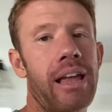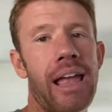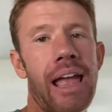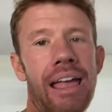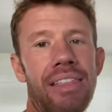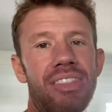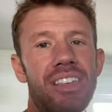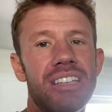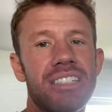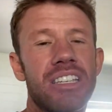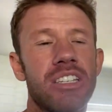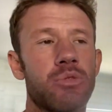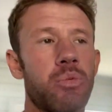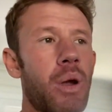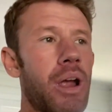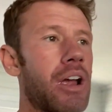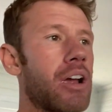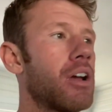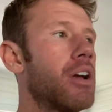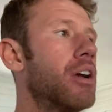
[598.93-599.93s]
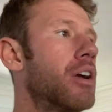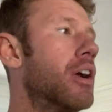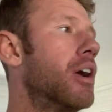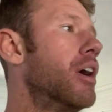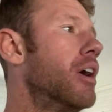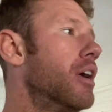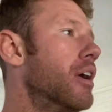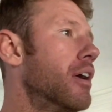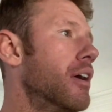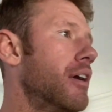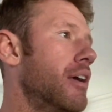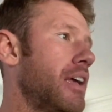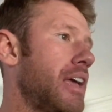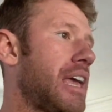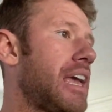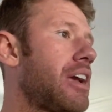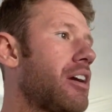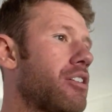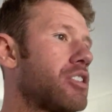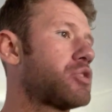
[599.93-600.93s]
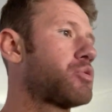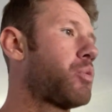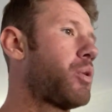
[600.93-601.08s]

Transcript: And this is where, here is